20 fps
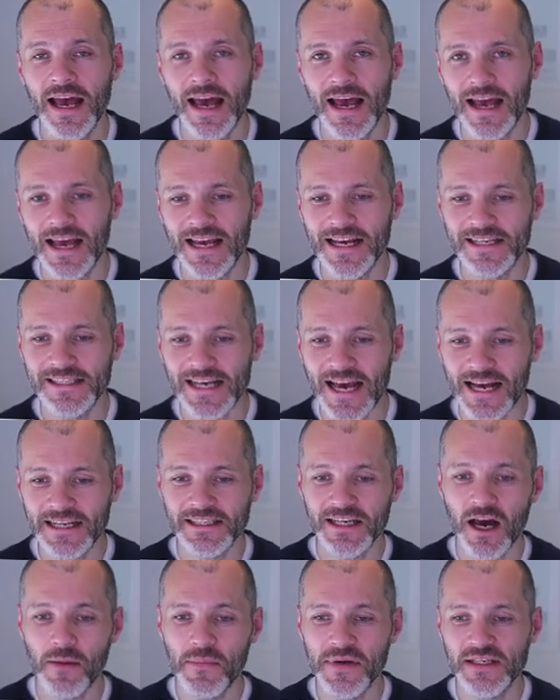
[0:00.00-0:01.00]
is
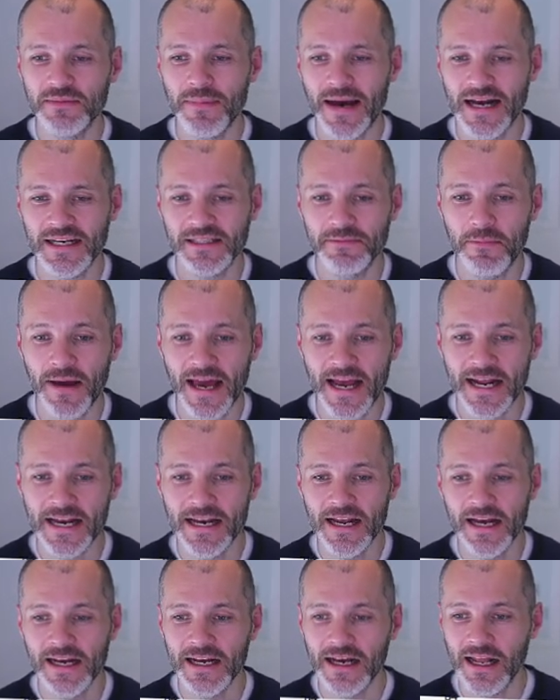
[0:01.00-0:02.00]
XCopy's Max
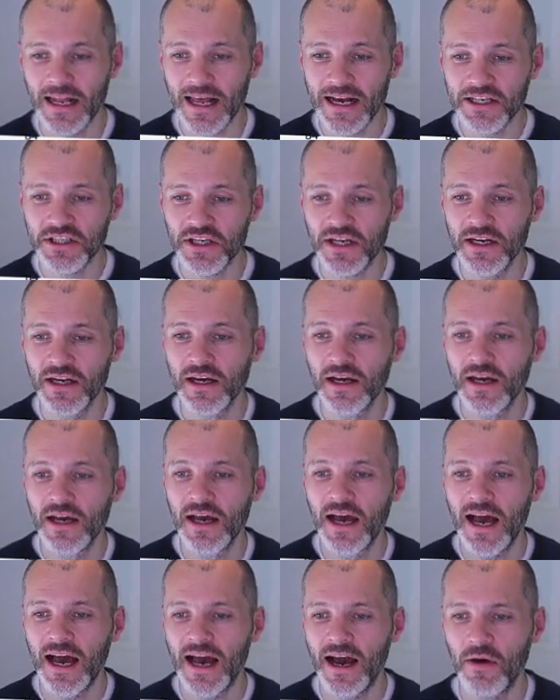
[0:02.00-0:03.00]
Payne collection,
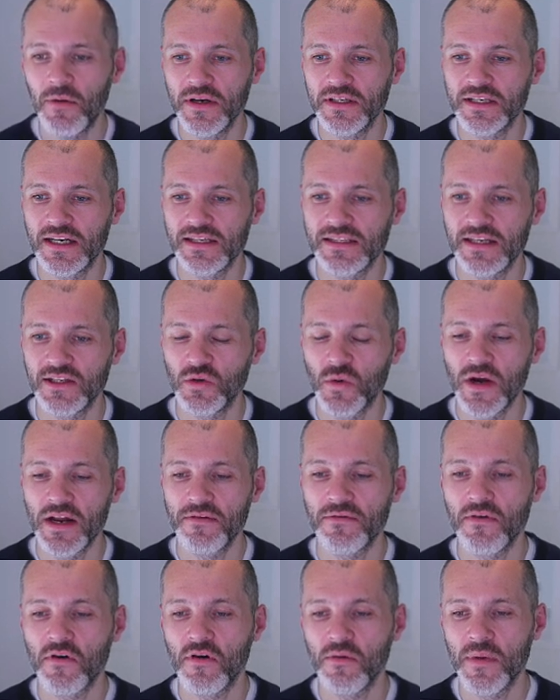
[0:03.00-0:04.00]
which has a
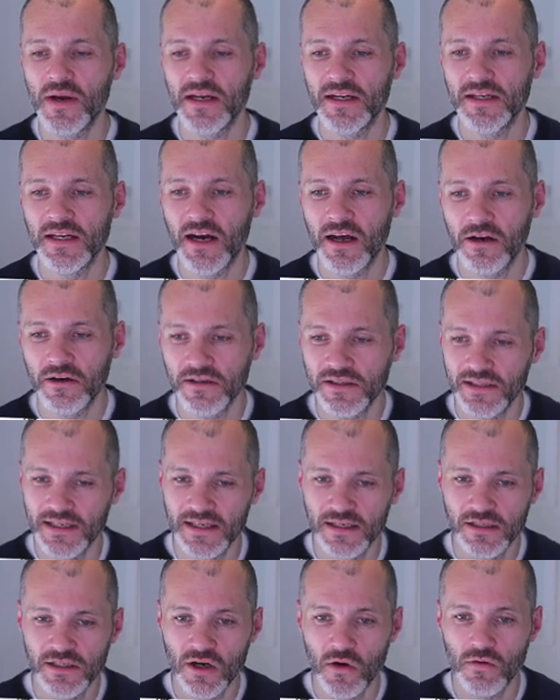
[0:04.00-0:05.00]
$24 million
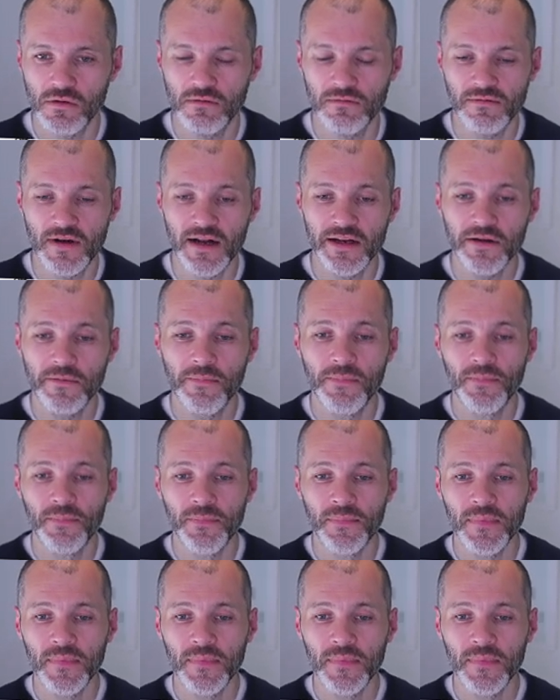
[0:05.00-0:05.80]
in total volume.